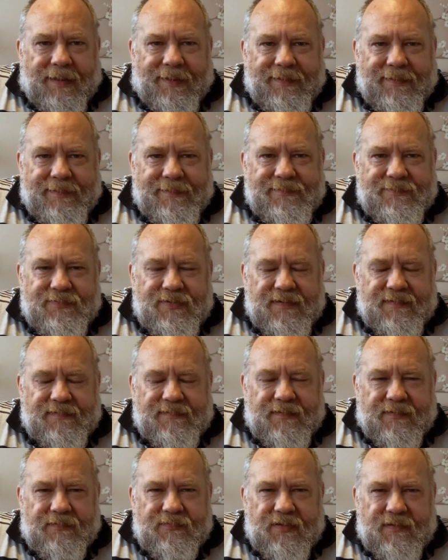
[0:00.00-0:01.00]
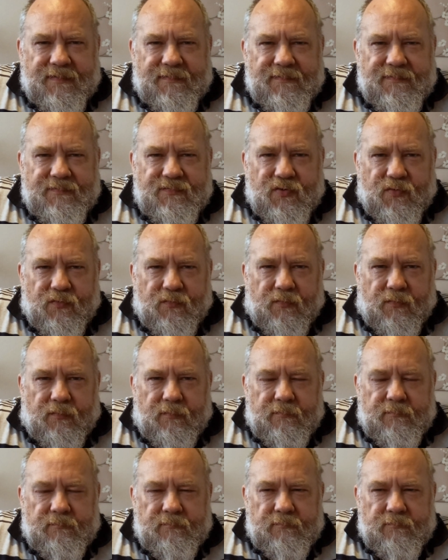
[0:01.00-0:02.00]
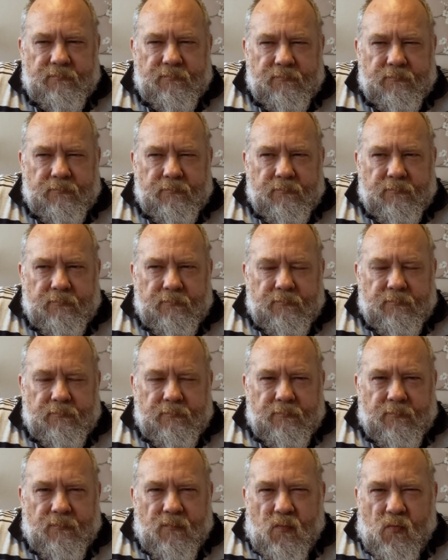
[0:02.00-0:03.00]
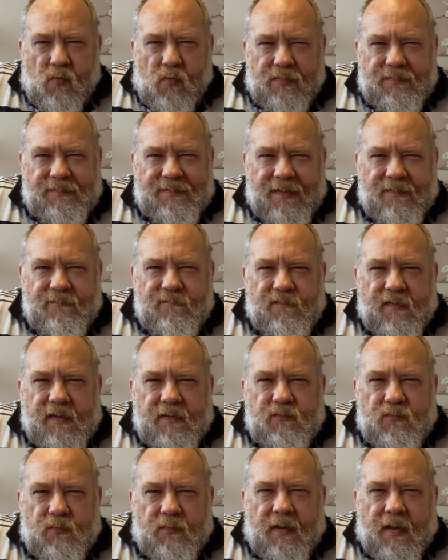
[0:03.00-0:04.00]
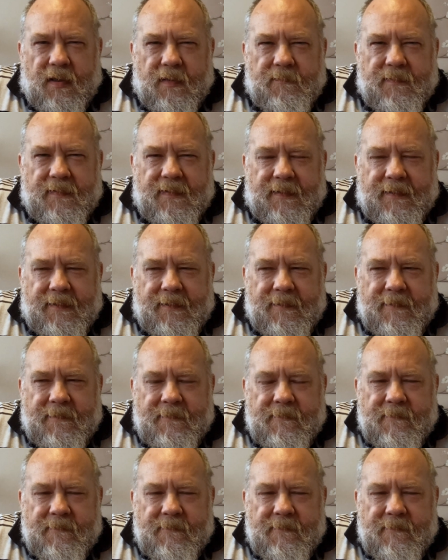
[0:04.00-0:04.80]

Hi, it's Jason in Jason's Jungle. What 10 veg would I pick?